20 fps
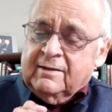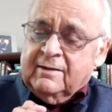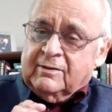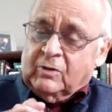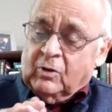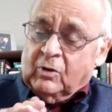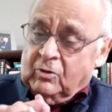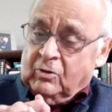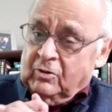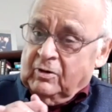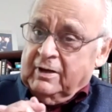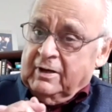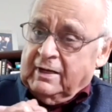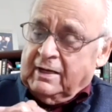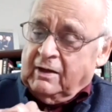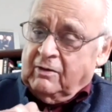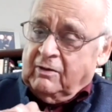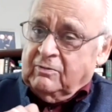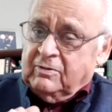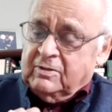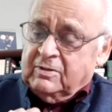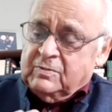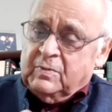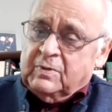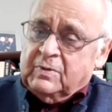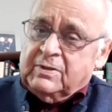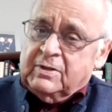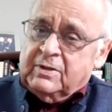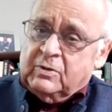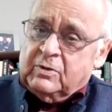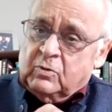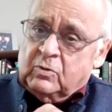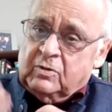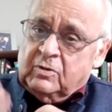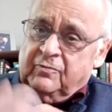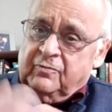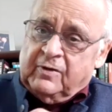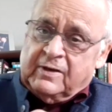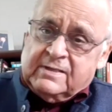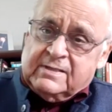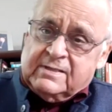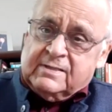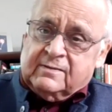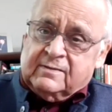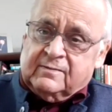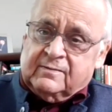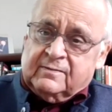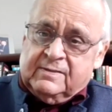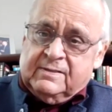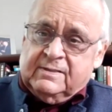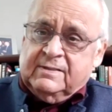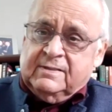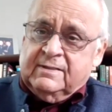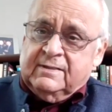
Not only counters, but their own offensives,